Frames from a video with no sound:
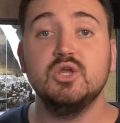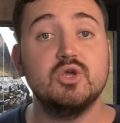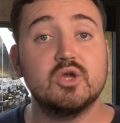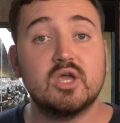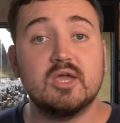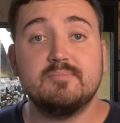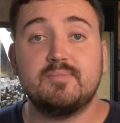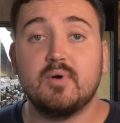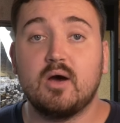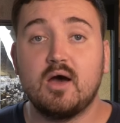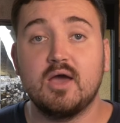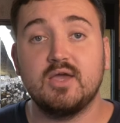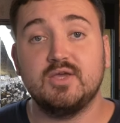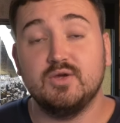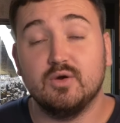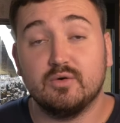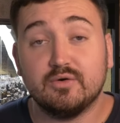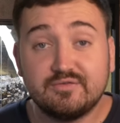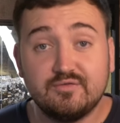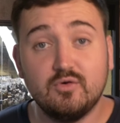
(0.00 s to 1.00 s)
You can buy
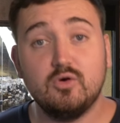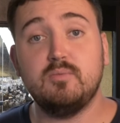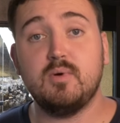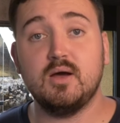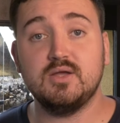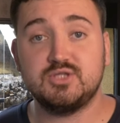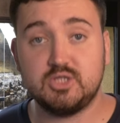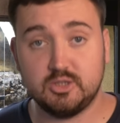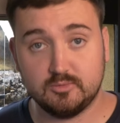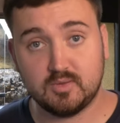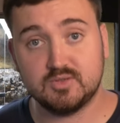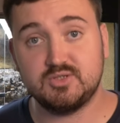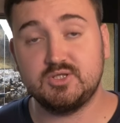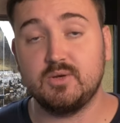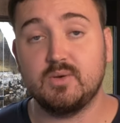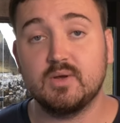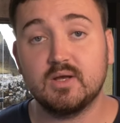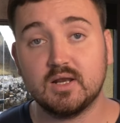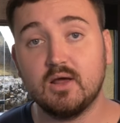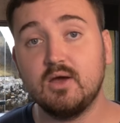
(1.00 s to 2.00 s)
your
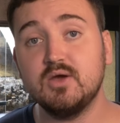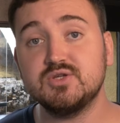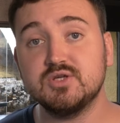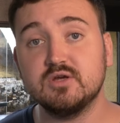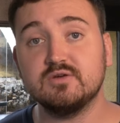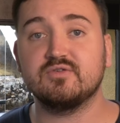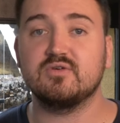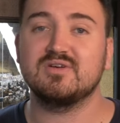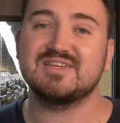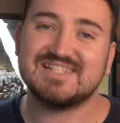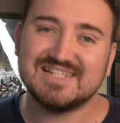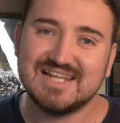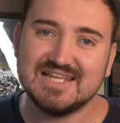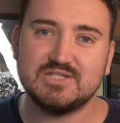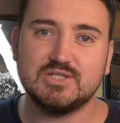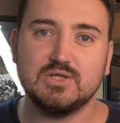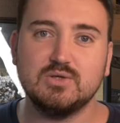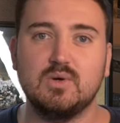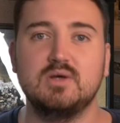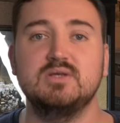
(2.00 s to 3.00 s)
4x2x2 enclosure for as
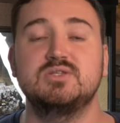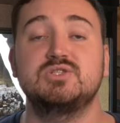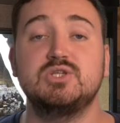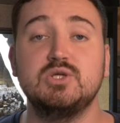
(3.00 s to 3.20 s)
little as